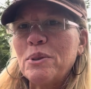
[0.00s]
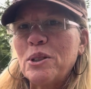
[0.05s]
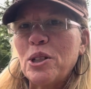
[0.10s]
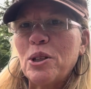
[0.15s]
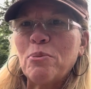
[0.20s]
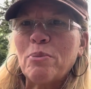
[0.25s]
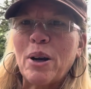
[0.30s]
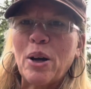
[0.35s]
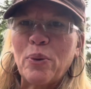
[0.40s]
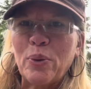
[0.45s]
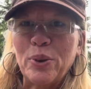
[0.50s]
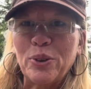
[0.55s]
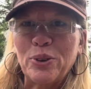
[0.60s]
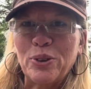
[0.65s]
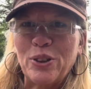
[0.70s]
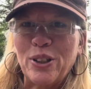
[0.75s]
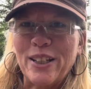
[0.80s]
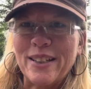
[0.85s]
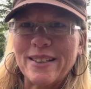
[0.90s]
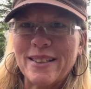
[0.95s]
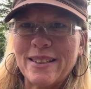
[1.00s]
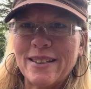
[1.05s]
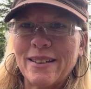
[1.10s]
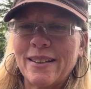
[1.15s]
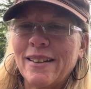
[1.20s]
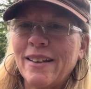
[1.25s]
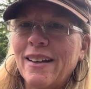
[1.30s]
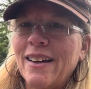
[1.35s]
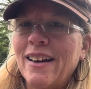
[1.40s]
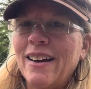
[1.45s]
to my wilderness.
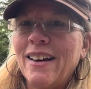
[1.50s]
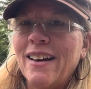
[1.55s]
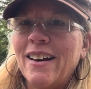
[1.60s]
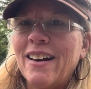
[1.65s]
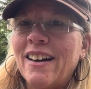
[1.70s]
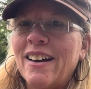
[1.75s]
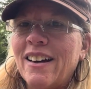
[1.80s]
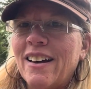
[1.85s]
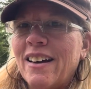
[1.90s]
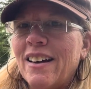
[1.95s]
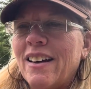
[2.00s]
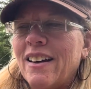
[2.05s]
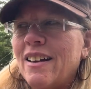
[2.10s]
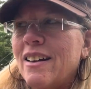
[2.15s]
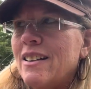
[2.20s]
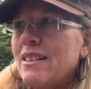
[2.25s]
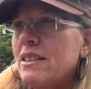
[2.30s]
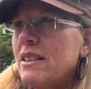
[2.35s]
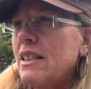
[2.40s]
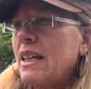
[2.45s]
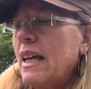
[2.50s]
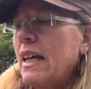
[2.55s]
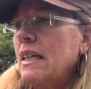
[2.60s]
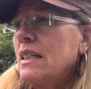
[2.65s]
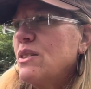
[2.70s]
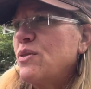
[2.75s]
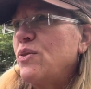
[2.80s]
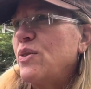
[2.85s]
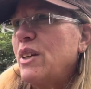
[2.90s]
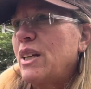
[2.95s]

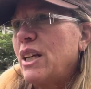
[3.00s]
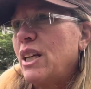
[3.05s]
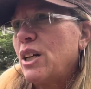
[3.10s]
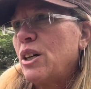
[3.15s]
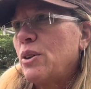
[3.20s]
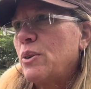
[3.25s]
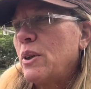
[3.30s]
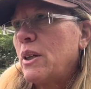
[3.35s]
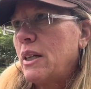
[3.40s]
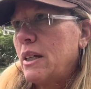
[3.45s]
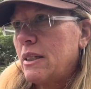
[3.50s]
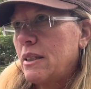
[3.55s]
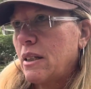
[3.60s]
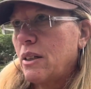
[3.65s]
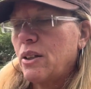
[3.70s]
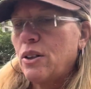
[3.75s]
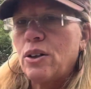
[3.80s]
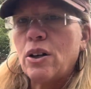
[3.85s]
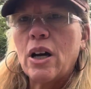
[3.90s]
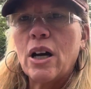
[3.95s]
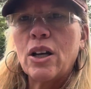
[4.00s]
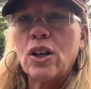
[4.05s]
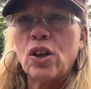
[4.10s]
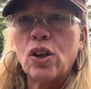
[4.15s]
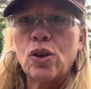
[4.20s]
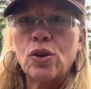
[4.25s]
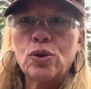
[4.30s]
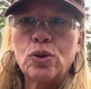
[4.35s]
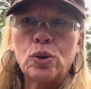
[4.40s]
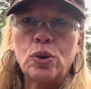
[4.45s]
Today's video is a little
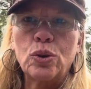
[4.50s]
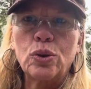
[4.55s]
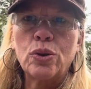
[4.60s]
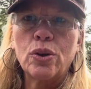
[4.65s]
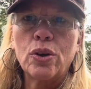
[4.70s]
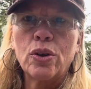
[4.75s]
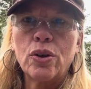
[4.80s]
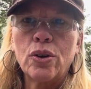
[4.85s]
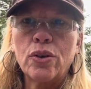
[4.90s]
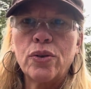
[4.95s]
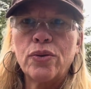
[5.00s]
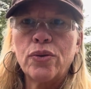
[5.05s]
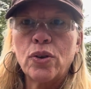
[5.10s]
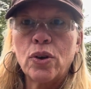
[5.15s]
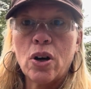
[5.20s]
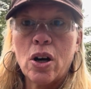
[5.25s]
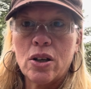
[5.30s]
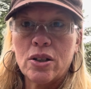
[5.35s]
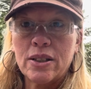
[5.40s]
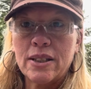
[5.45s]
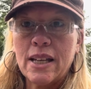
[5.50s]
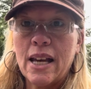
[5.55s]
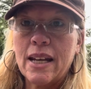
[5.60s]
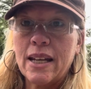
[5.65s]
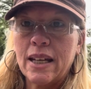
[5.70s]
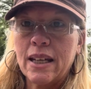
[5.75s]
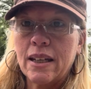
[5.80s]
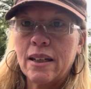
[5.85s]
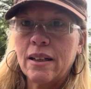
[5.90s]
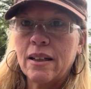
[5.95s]
unusual for our
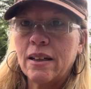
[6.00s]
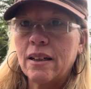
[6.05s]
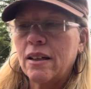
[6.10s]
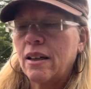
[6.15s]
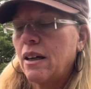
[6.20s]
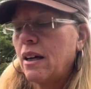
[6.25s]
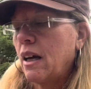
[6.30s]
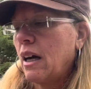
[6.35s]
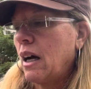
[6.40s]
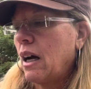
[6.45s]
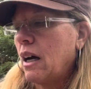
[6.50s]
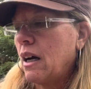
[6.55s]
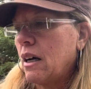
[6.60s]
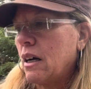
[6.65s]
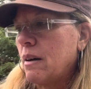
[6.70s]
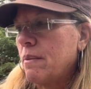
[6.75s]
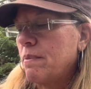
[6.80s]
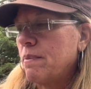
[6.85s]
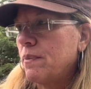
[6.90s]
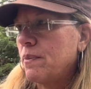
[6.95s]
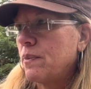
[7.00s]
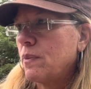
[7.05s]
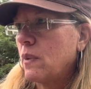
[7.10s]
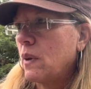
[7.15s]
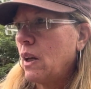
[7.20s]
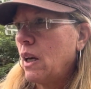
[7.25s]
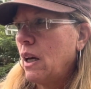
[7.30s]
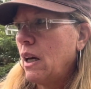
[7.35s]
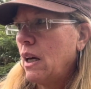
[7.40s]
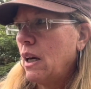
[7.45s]
setting um,
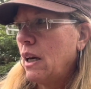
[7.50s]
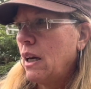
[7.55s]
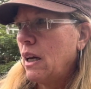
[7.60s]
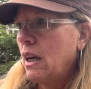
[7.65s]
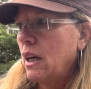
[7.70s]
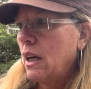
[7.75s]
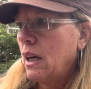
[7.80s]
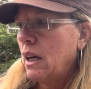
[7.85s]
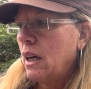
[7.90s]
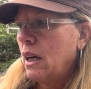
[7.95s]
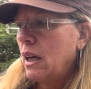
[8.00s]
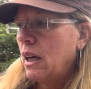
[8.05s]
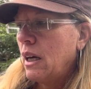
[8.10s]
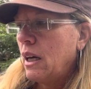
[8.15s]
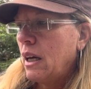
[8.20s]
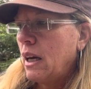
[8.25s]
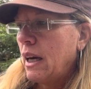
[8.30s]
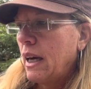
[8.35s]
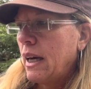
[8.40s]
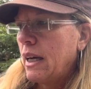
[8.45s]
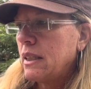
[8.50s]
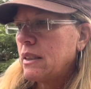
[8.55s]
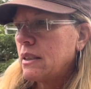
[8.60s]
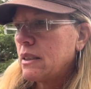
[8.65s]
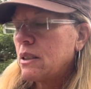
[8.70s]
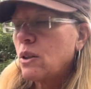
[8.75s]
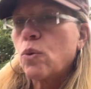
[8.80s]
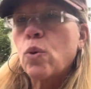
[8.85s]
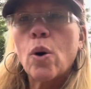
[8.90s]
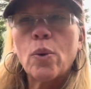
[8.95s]

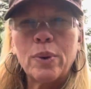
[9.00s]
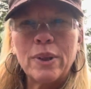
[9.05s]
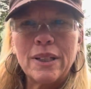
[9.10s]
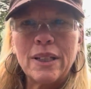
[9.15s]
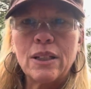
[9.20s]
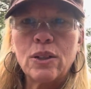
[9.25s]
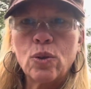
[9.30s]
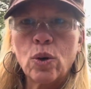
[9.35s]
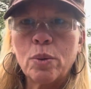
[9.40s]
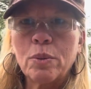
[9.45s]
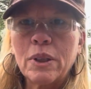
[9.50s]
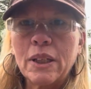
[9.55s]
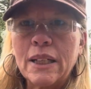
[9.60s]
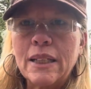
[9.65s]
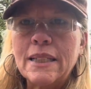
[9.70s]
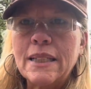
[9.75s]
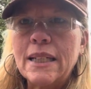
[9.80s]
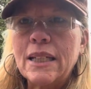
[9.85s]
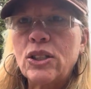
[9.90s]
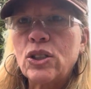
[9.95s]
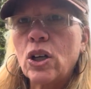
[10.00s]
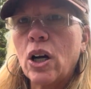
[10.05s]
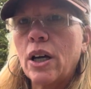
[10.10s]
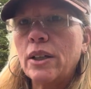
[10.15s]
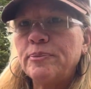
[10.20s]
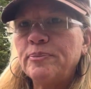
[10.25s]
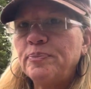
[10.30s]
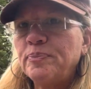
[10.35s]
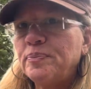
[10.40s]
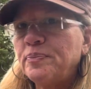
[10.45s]
and what we normally teach
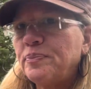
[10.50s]
on.